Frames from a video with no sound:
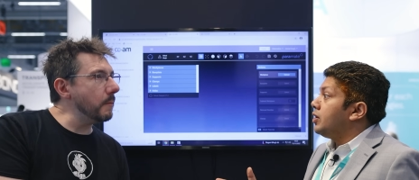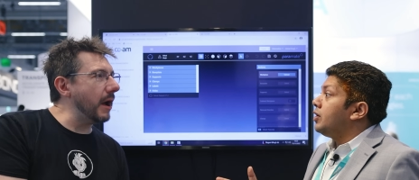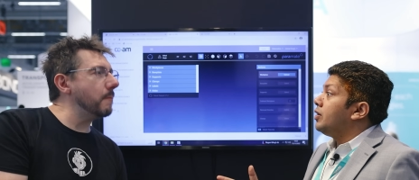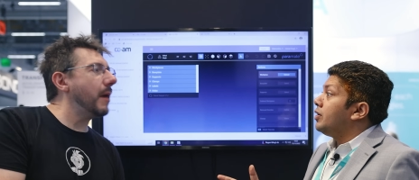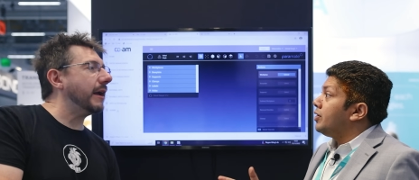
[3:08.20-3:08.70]

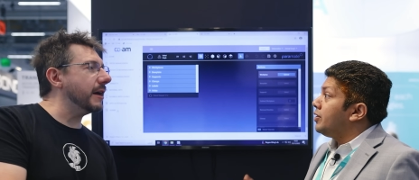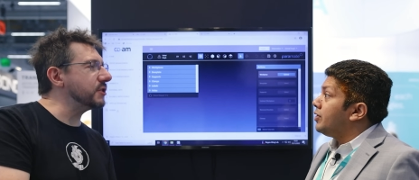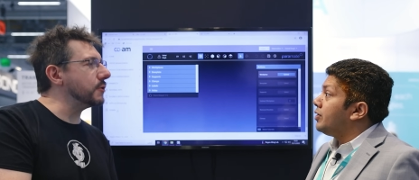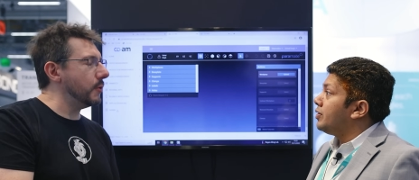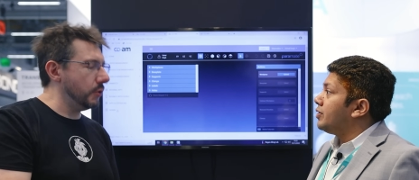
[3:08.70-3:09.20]
Speaker 1: And by, by
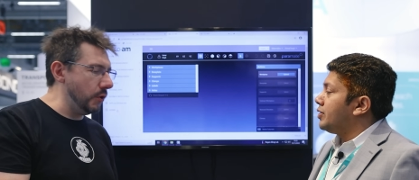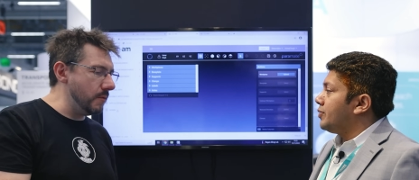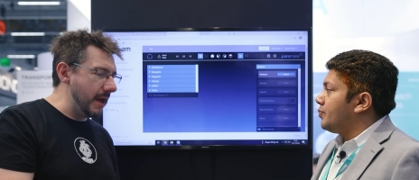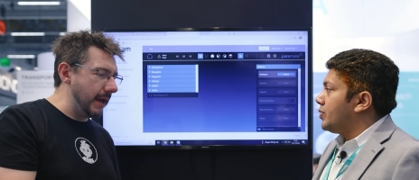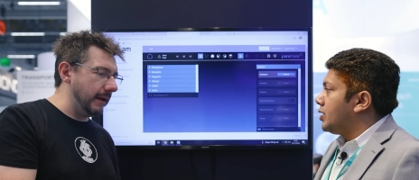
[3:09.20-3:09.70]
customer,
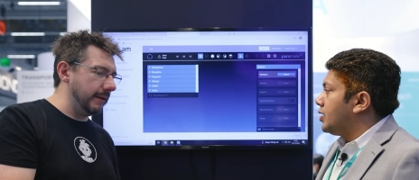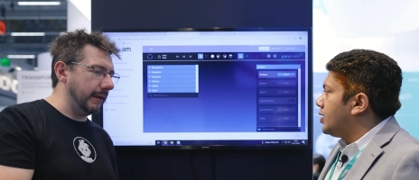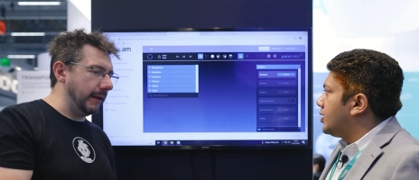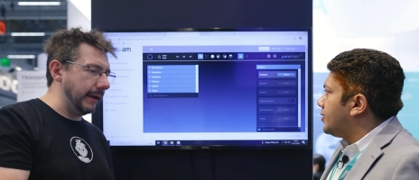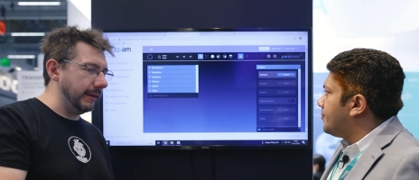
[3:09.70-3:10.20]
you
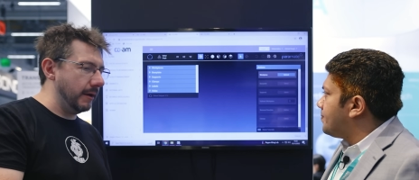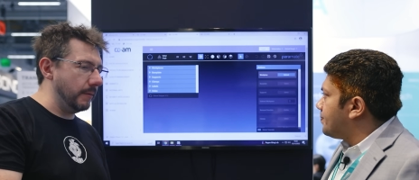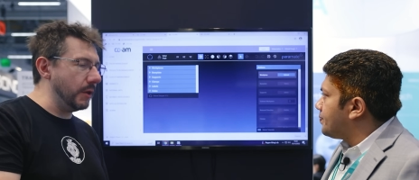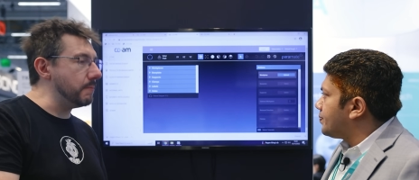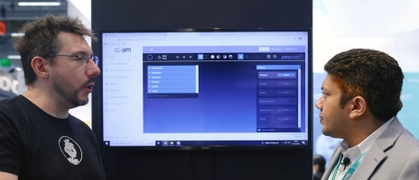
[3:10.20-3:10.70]
mean like
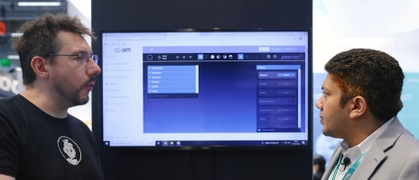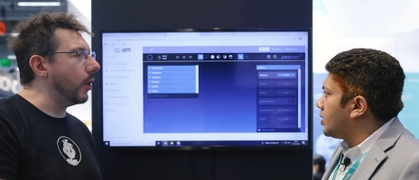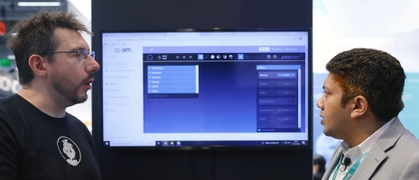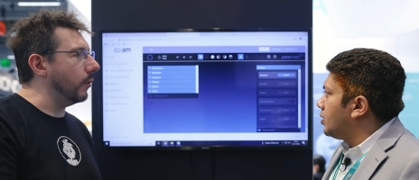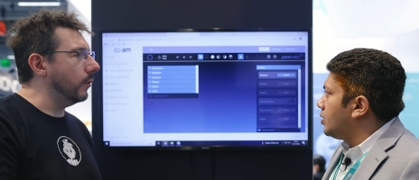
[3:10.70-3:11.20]
the, the
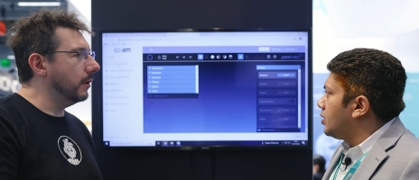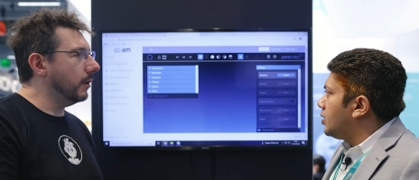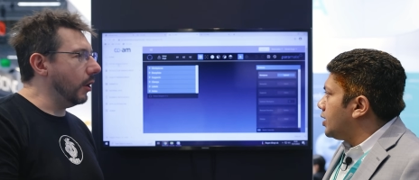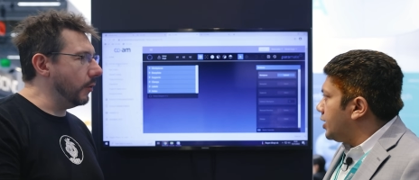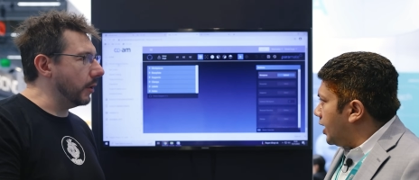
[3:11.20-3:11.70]
bureau
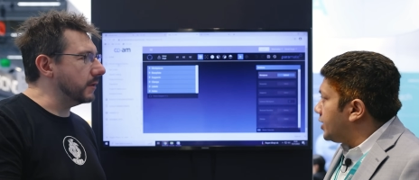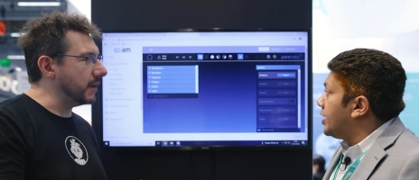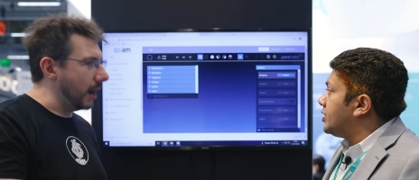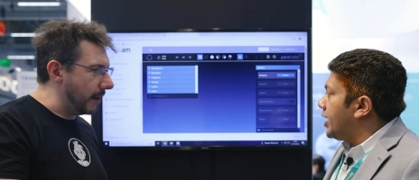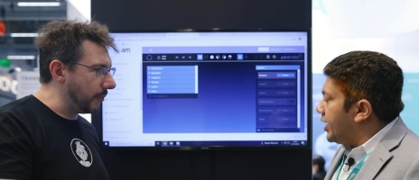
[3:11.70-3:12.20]

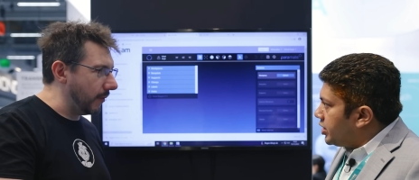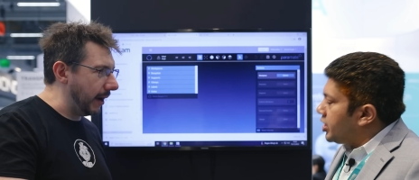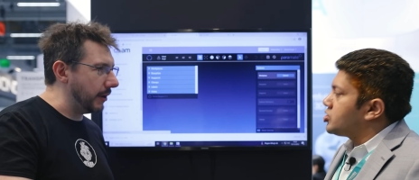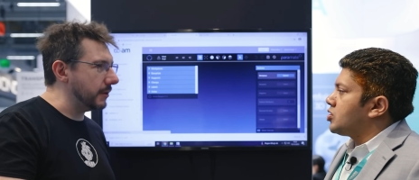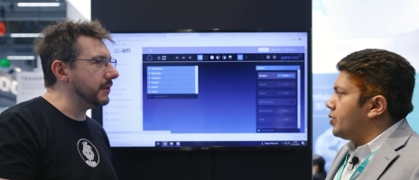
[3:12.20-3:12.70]
owners, yeah, the,
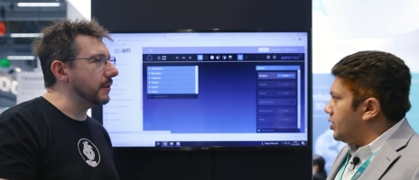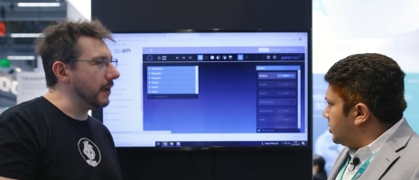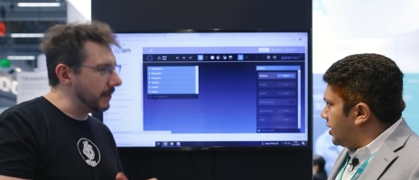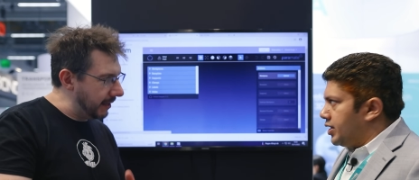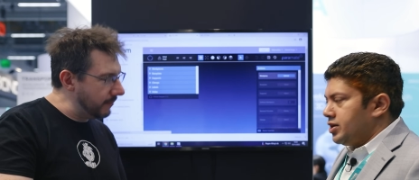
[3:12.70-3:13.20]
operators. The end customer,
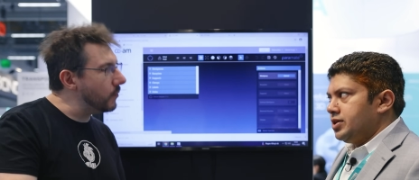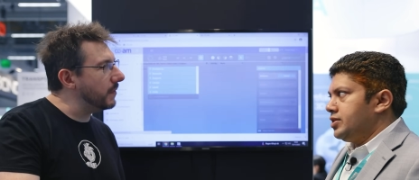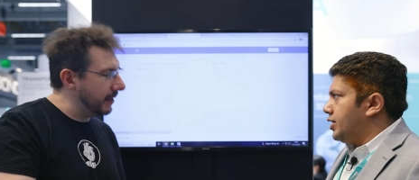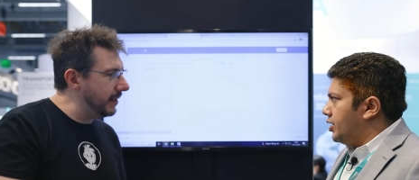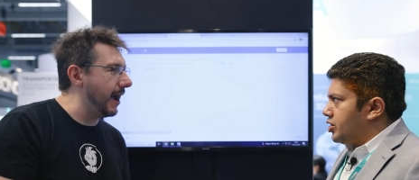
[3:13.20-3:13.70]
the, the, the
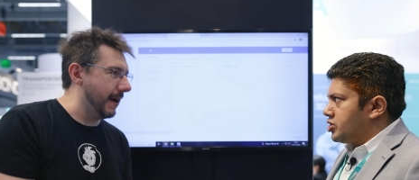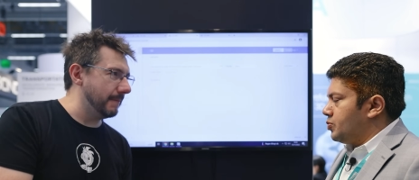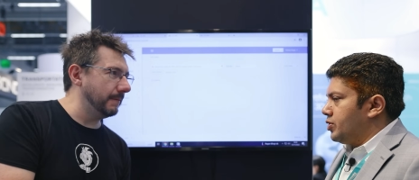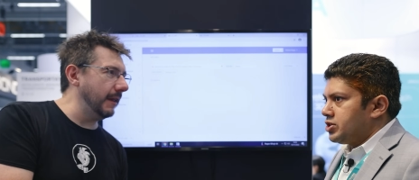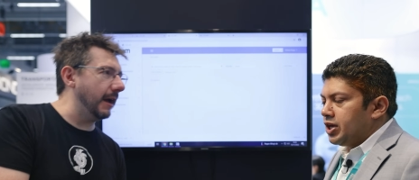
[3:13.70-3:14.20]
end, the end yeah,
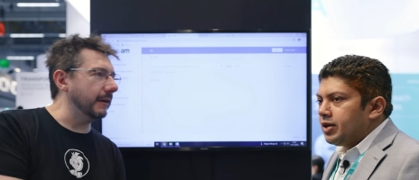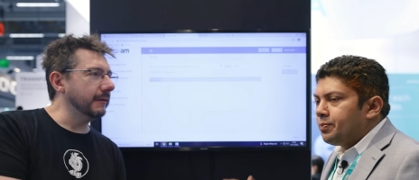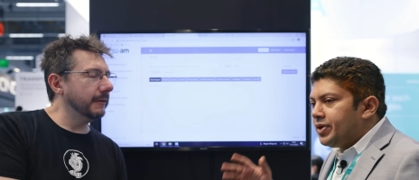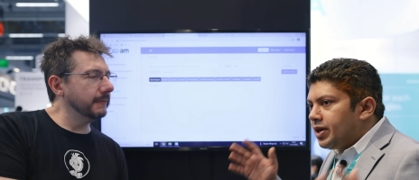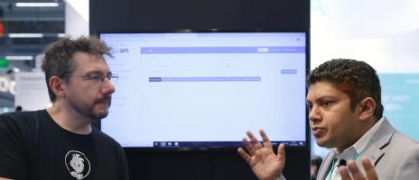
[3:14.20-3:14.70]
customer.
Speaker 2: Yeah.
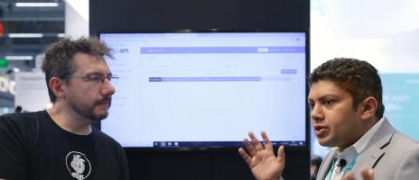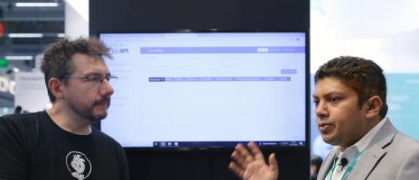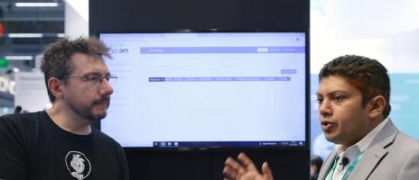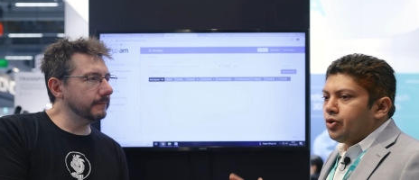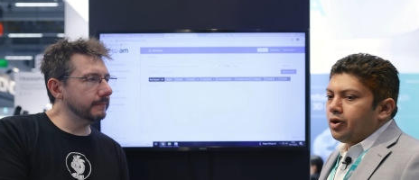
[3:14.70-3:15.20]
think
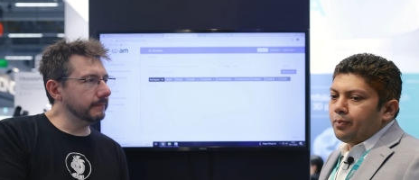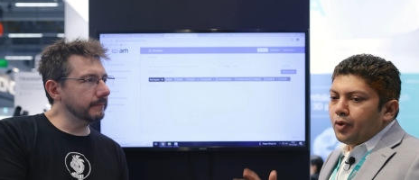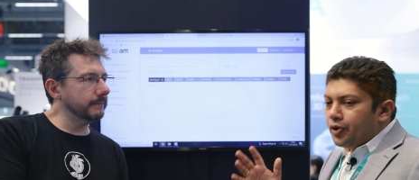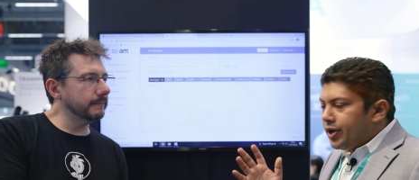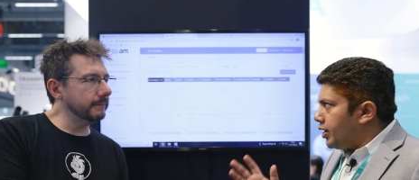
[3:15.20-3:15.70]
BMW or
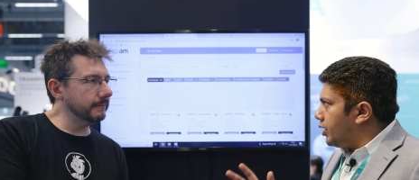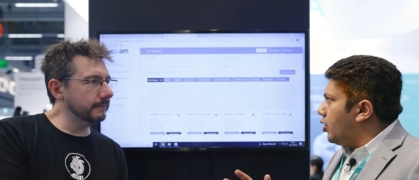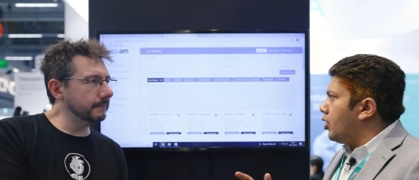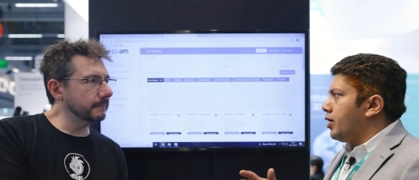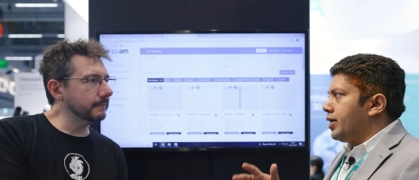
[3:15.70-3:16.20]

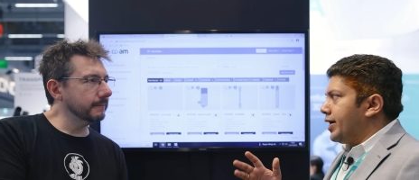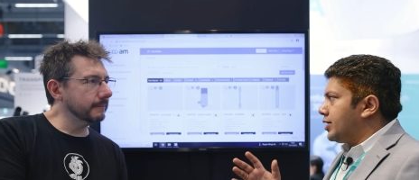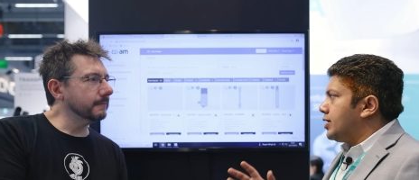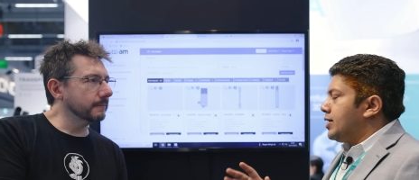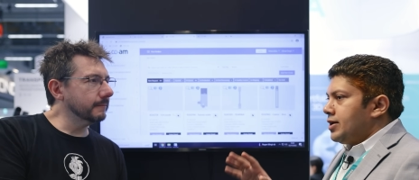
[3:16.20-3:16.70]
Boeing or
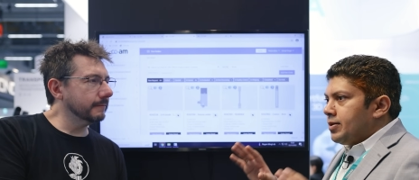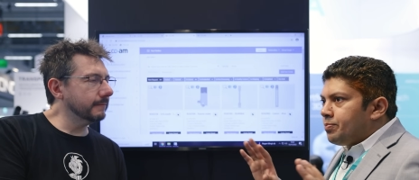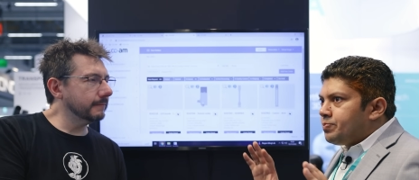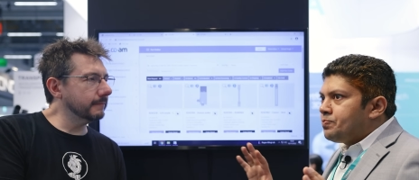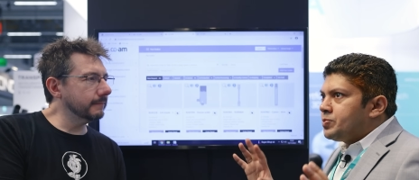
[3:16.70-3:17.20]
like
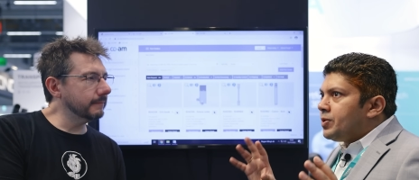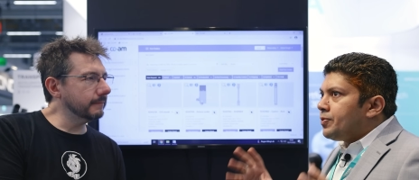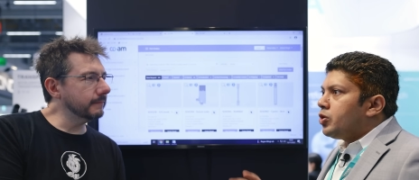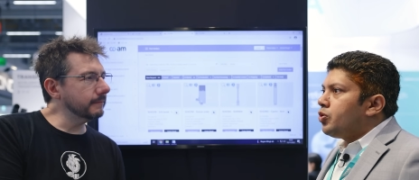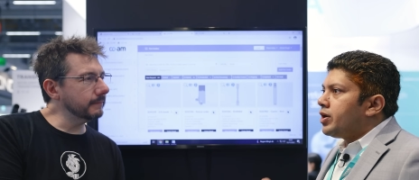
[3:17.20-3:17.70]

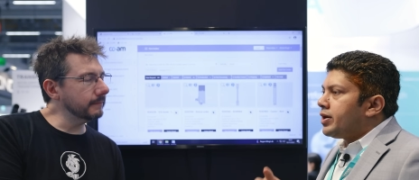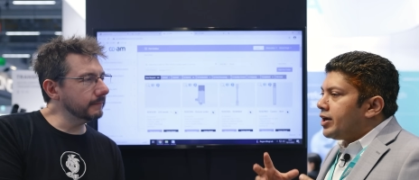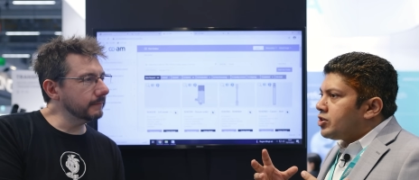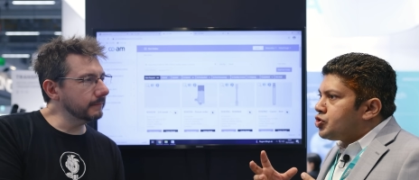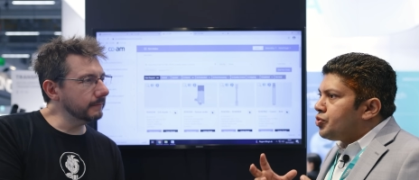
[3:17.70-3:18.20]
people who
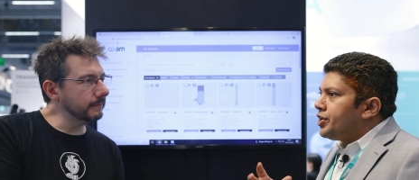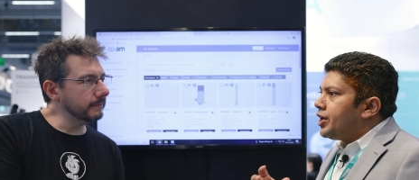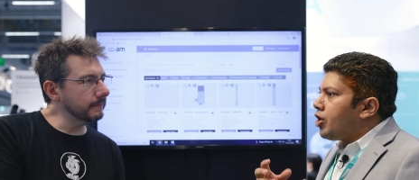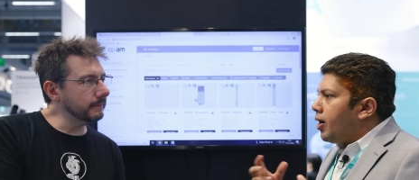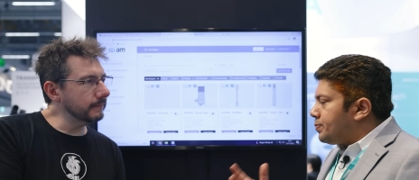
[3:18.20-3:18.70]
are
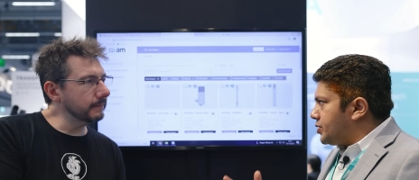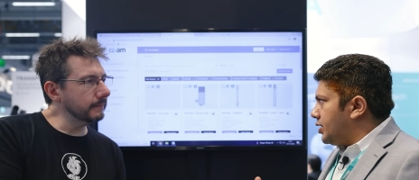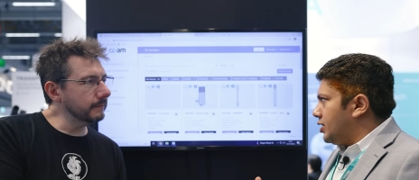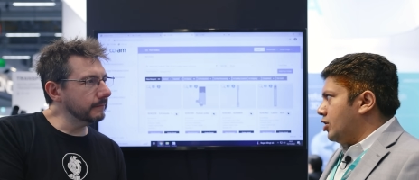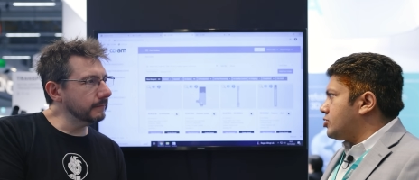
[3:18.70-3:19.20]
truly
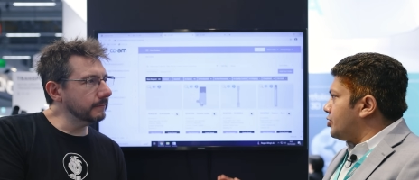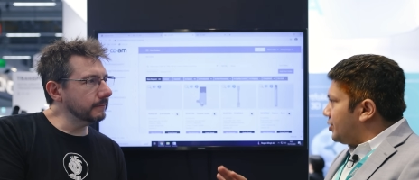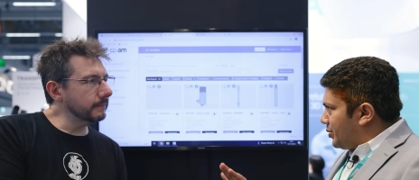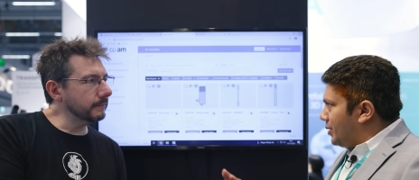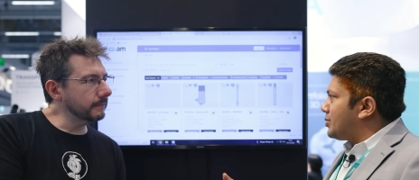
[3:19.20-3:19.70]
adopting, not
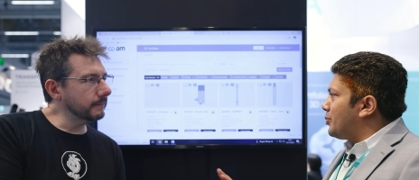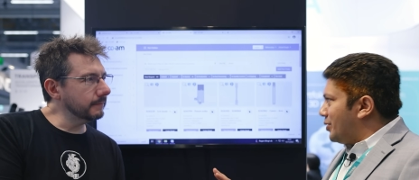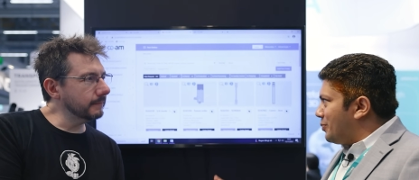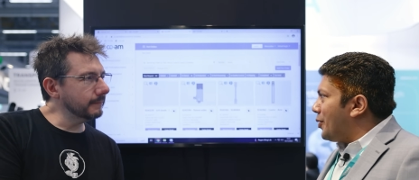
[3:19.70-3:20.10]
only BMW and